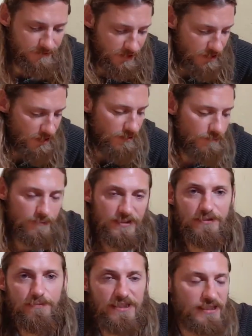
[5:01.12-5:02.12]
fall,
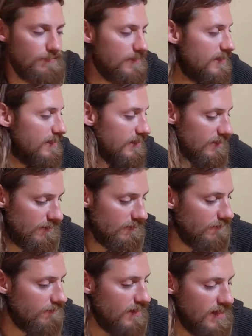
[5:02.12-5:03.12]
which makes me think of